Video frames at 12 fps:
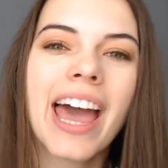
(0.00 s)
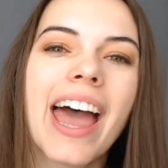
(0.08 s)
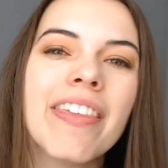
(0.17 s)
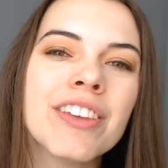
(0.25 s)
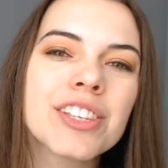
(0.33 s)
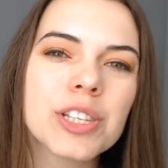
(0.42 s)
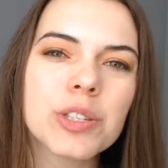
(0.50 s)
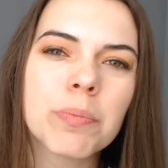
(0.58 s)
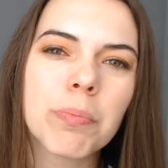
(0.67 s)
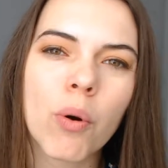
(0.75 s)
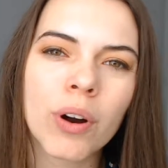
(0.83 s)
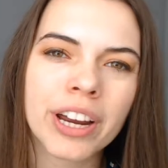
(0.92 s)
And this is
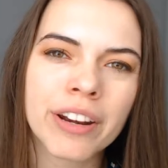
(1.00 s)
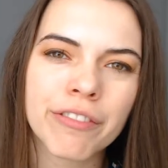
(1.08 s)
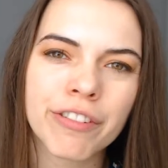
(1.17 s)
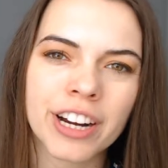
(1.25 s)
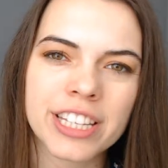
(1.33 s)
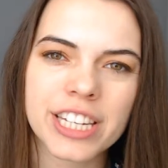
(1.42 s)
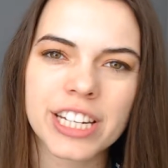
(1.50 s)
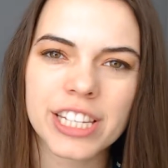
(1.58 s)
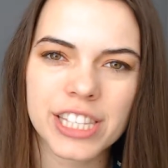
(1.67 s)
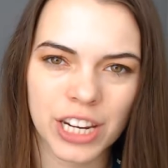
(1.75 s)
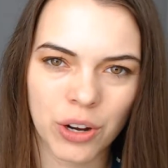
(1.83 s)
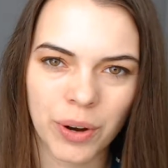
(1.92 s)
important for us to
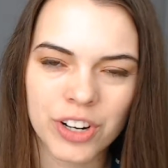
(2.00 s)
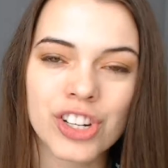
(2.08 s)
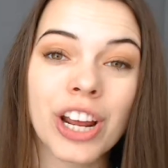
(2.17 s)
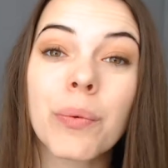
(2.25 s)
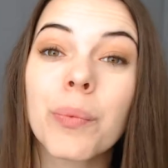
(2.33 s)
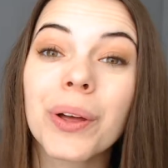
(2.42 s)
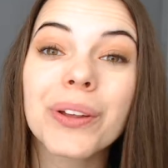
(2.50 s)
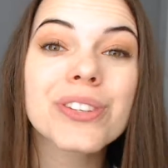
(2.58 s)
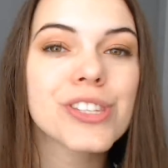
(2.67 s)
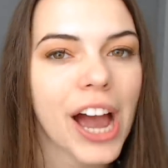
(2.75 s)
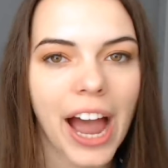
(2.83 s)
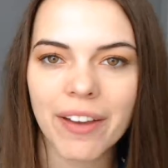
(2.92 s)
distinguish, and I will
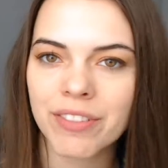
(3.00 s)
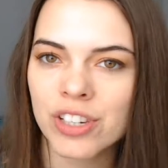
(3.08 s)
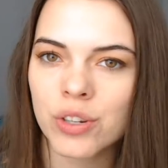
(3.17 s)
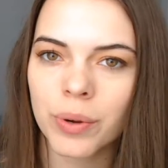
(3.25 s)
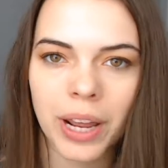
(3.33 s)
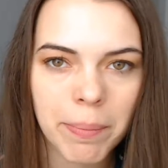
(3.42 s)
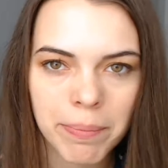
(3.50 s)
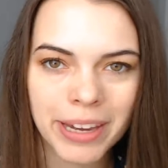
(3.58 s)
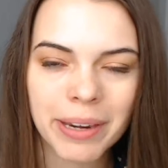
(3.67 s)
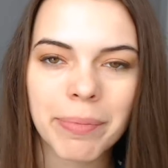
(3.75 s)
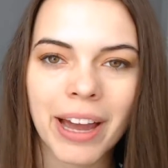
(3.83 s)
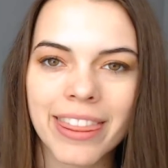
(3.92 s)
dive into what I
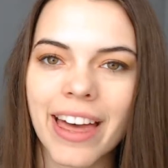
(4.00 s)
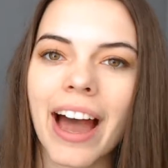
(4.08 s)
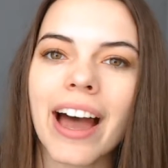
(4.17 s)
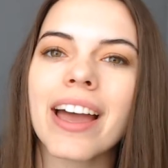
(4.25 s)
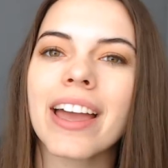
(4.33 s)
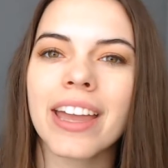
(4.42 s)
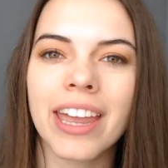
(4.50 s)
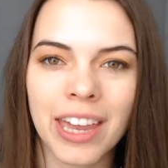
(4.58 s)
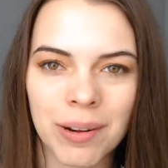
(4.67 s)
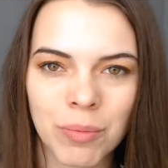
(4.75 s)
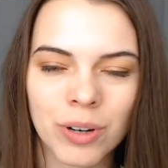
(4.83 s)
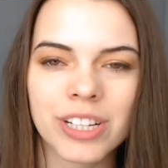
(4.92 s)
mean by that
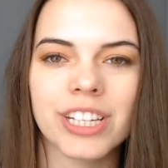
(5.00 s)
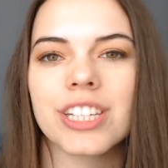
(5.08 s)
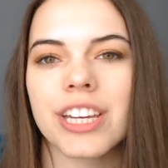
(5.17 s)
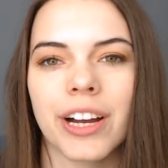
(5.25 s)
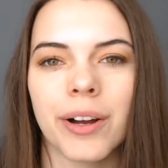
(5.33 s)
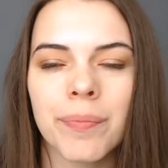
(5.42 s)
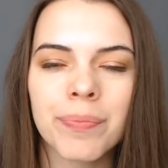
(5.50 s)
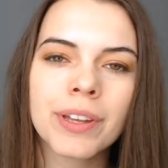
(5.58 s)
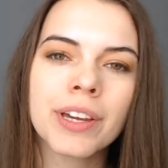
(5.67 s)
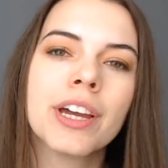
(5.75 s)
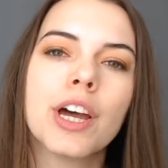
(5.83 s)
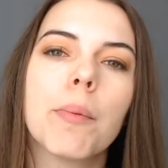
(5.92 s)
in more detail.
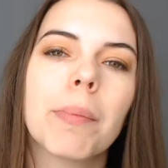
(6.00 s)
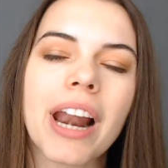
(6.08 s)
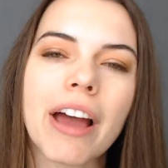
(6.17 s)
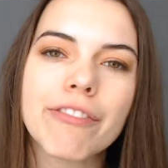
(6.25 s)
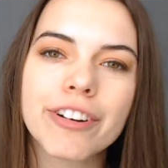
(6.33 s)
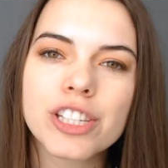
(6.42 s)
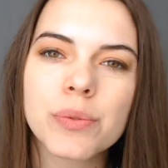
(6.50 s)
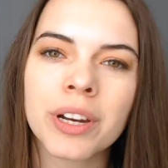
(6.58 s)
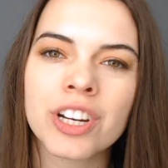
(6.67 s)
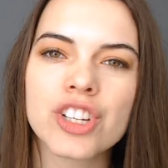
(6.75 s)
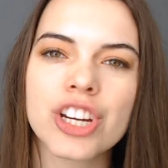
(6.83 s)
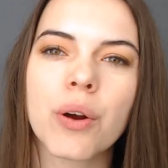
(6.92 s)
But I first want
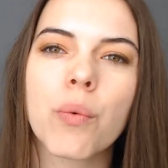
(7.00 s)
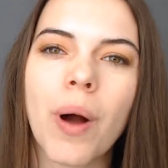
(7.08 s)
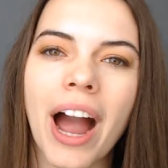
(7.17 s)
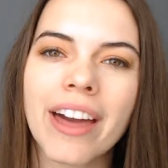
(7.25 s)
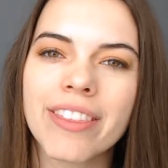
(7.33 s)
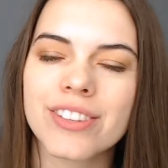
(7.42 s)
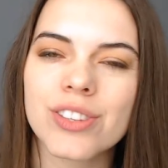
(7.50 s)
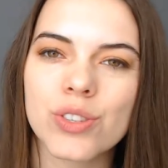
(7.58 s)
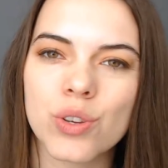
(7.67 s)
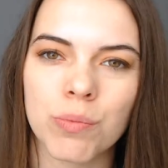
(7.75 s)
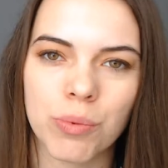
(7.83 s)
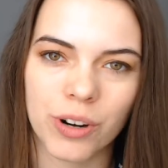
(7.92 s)
to share why this is
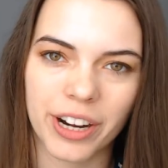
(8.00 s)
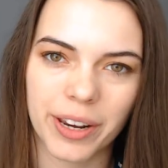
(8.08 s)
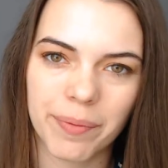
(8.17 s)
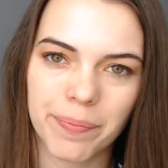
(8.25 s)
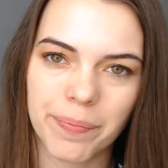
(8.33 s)
so important.